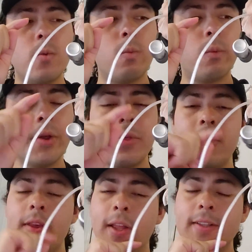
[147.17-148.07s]
With
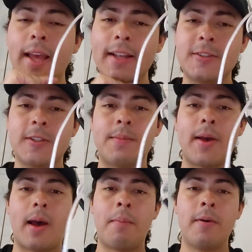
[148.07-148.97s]
the Tanchjim
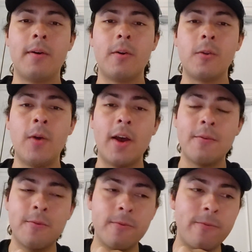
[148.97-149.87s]
app, you
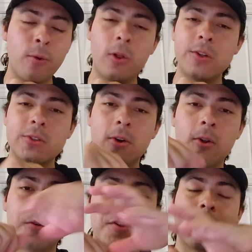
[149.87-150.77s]
have full control
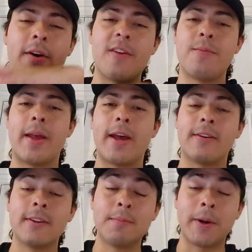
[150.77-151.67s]
over the
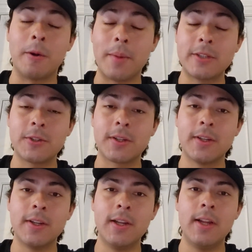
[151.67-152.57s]
5-band parametric
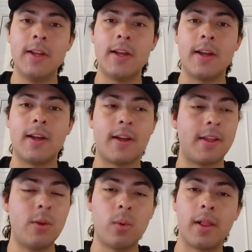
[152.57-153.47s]

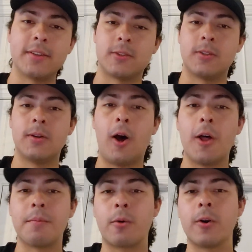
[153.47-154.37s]
equalizer
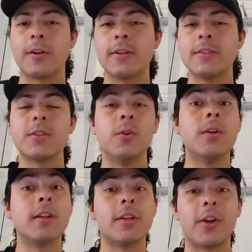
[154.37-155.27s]
on board, so you
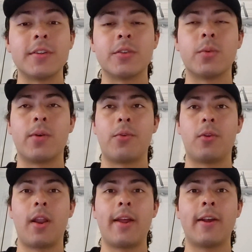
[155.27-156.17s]
can adjust it to whatever you'd
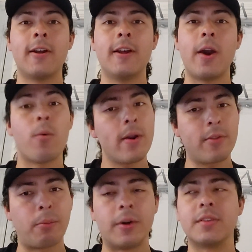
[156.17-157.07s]
like. And one of
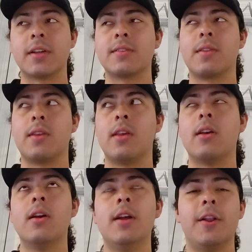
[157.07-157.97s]
the presets, the
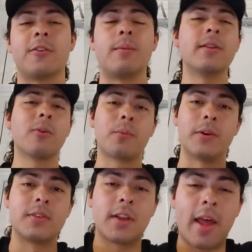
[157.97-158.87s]
instrumental
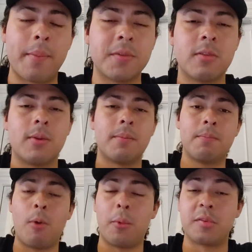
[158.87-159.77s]
preset, happens to be
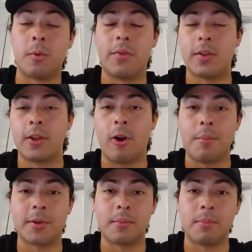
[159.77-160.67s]
almost perfectly
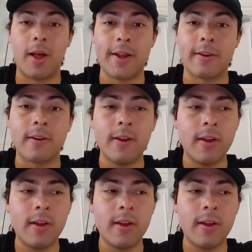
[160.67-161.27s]
Harman compliant.